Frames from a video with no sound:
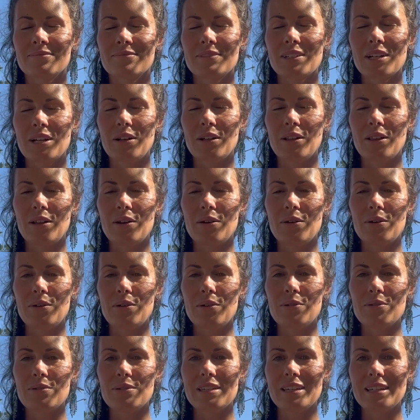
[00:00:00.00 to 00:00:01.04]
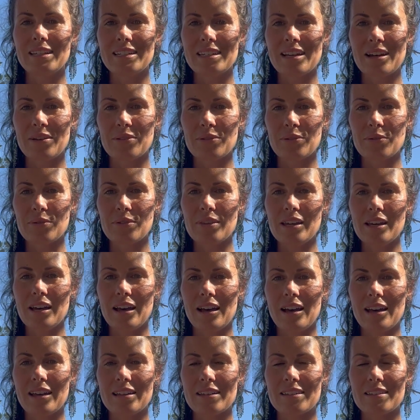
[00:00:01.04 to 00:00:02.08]
Closing down through the
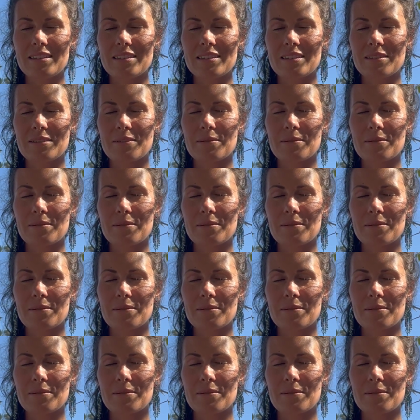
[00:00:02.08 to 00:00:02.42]
eyes.